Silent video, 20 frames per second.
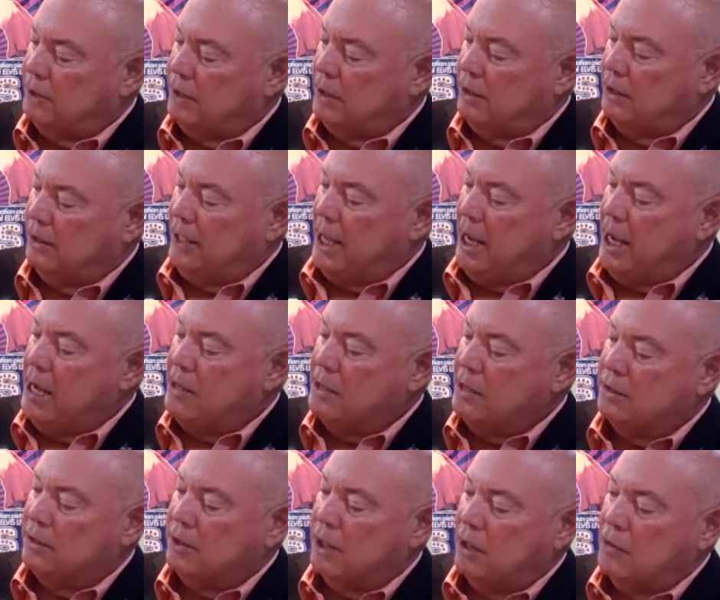a lake,
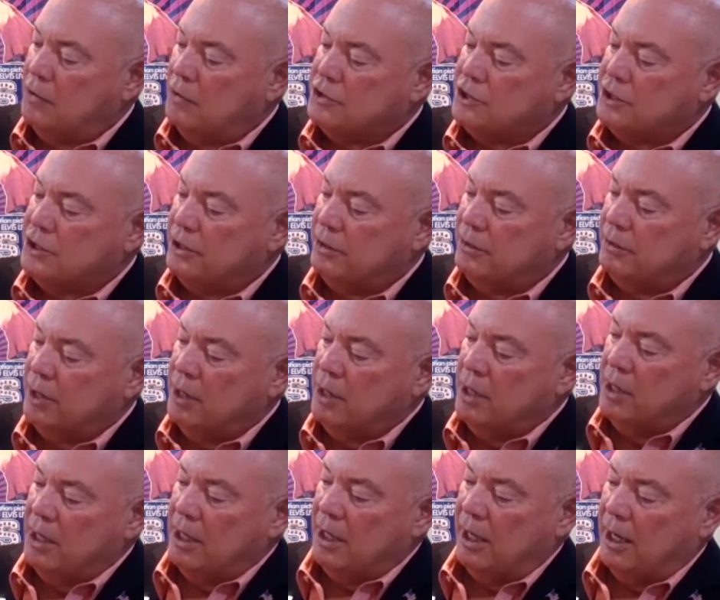ocean,
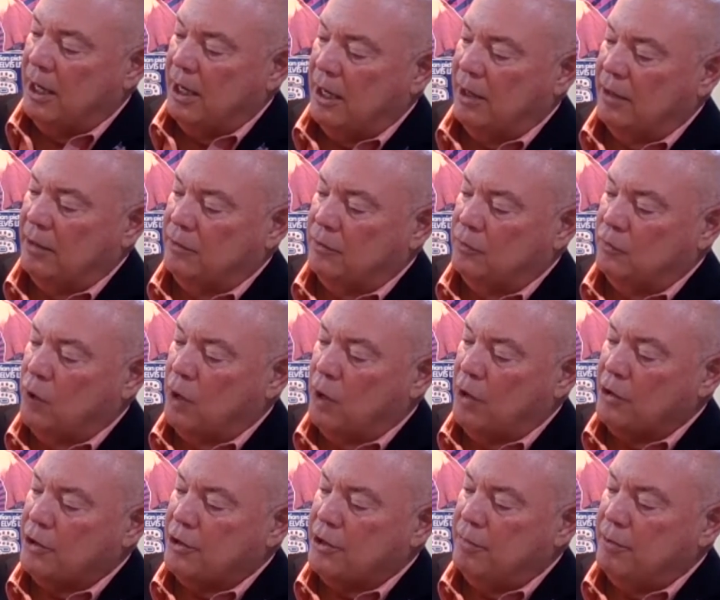uh,
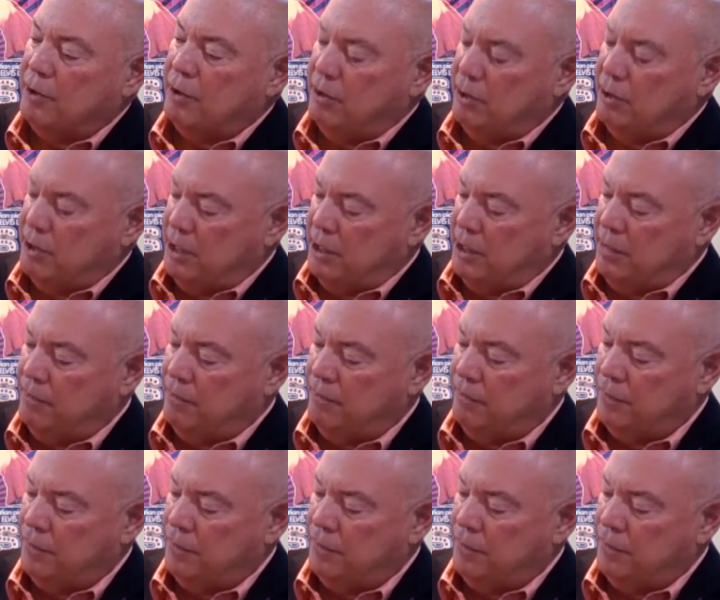water community,